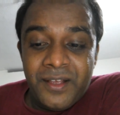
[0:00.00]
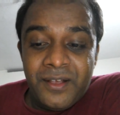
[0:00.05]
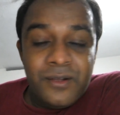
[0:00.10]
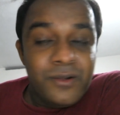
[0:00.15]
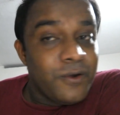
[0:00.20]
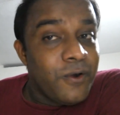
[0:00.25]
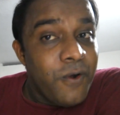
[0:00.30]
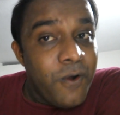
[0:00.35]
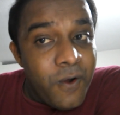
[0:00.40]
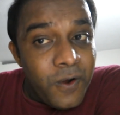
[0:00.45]

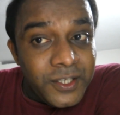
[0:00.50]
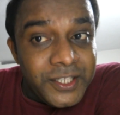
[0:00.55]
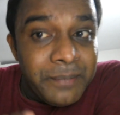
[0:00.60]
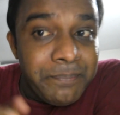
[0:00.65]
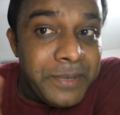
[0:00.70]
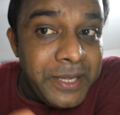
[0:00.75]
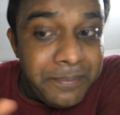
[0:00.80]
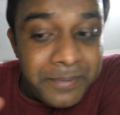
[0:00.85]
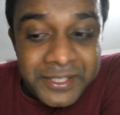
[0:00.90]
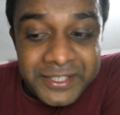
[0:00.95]
All the
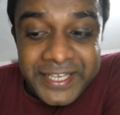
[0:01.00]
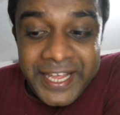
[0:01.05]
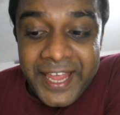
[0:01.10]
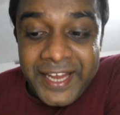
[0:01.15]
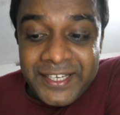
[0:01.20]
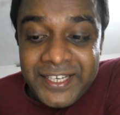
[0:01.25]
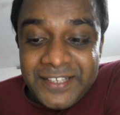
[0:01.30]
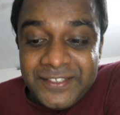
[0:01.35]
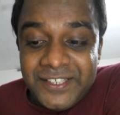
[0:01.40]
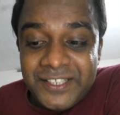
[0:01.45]
people
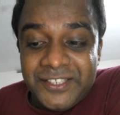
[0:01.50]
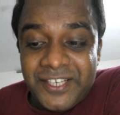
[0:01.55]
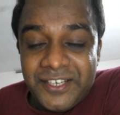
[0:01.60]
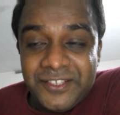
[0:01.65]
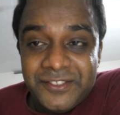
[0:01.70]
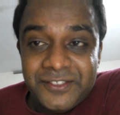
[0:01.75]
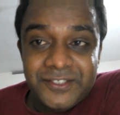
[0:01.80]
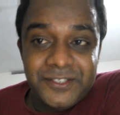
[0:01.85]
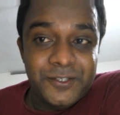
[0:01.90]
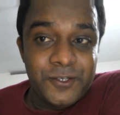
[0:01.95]
take
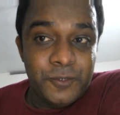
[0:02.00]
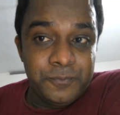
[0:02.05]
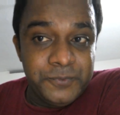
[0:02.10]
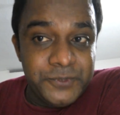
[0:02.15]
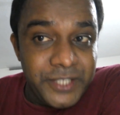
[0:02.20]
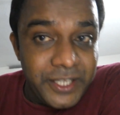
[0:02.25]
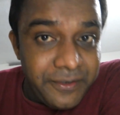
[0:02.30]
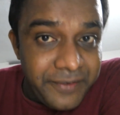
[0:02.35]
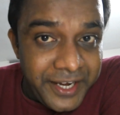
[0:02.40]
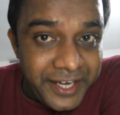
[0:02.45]
decisions,
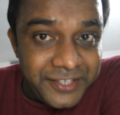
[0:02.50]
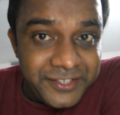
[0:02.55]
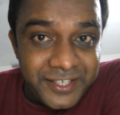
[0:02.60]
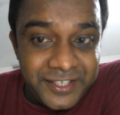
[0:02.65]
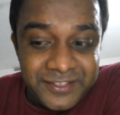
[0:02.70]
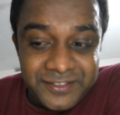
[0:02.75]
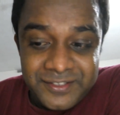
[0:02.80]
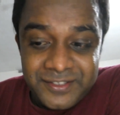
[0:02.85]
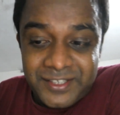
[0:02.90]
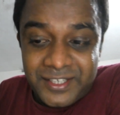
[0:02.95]

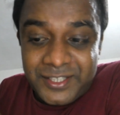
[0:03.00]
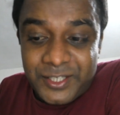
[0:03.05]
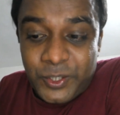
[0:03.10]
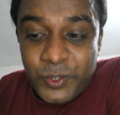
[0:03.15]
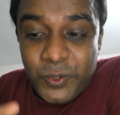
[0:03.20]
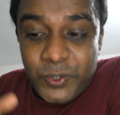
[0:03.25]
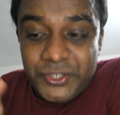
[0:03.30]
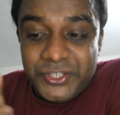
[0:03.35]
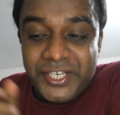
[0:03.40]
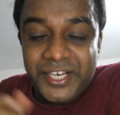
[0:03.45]
observations,
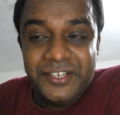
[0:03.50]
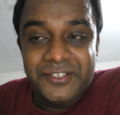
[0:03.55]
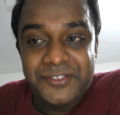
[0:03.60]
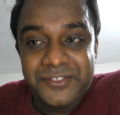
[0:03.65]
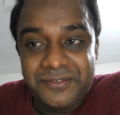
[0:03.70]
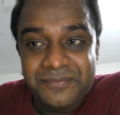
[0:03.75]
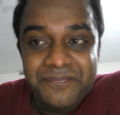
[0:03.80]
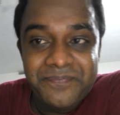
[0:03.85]
conclusions,